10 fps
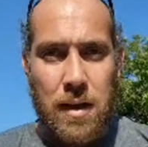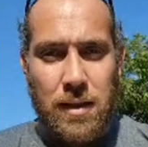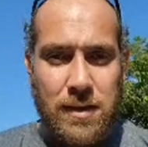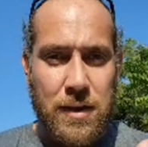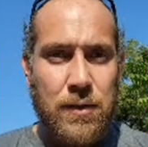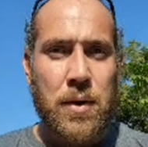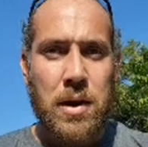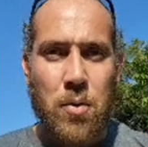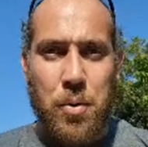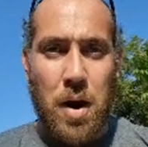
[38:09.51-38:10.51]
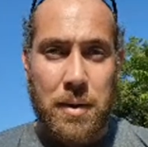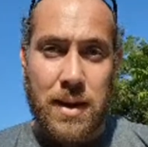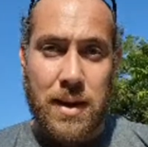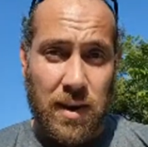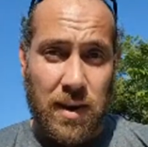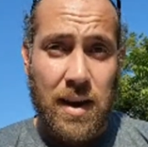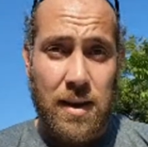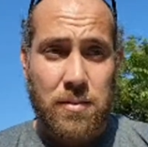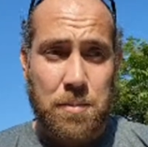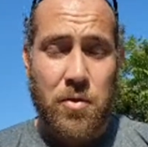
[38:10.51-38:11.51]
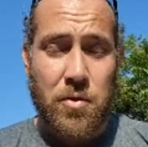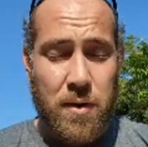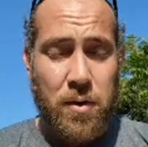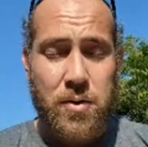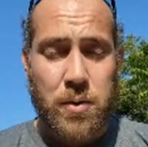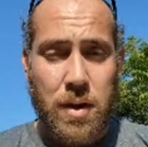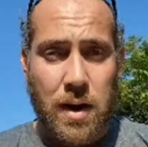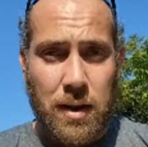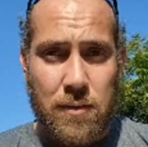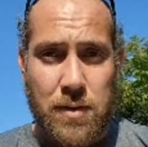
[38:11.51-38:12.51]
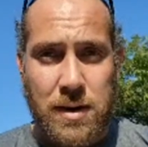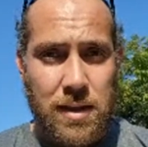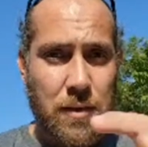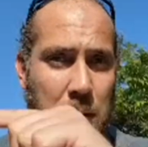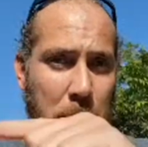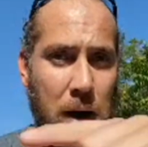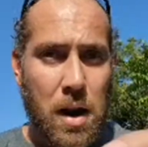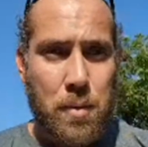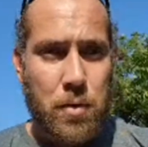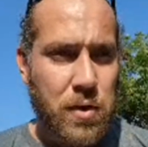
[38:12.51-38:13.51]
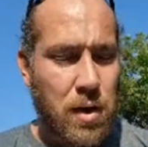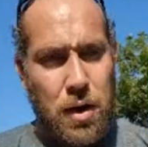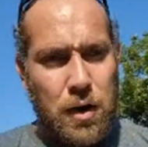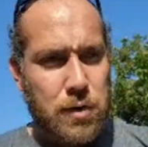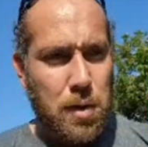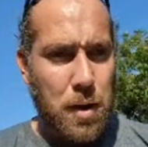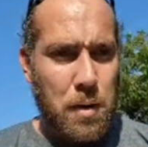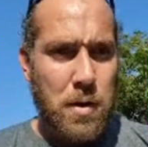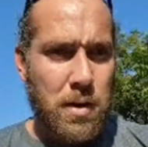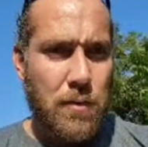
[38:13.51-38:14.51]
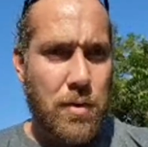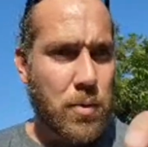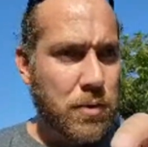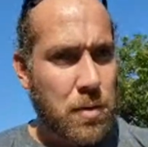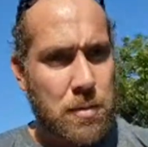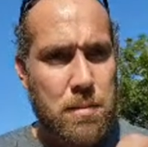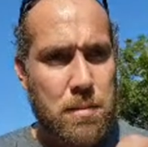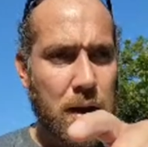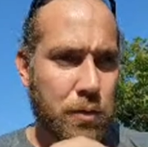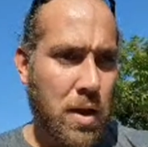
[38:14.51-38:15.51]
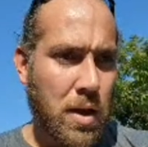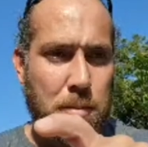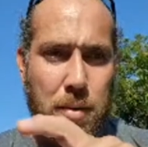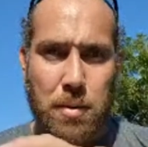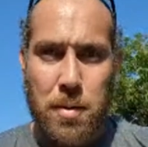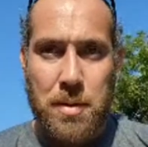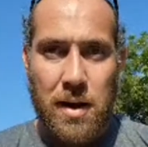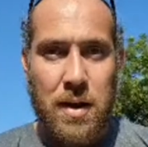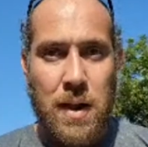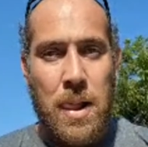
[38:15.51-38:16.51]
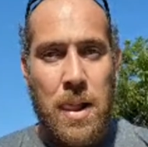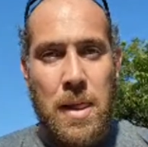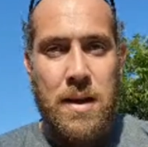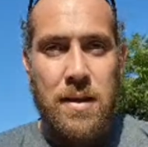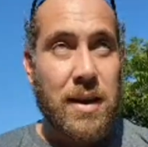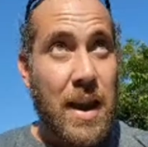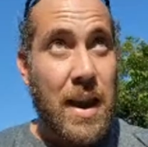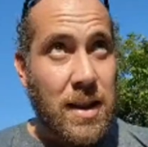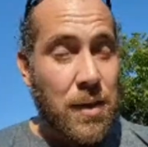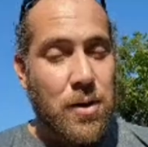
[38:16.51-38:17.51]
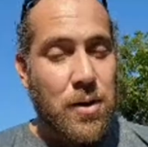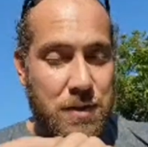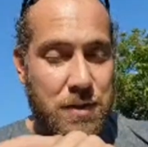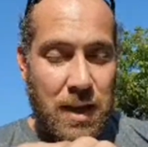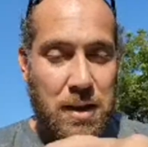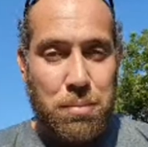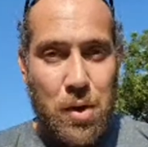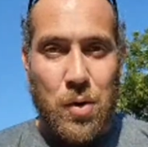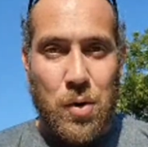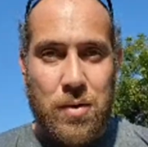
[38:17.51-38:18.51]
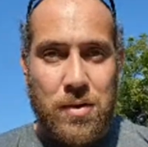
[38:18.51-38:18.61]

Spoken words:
like, this video will probably get tagged referring to 9/11. At the very bottom it'll say, September 11th was committed by Osama, blah, blah, blah. Like, anything you see in blue,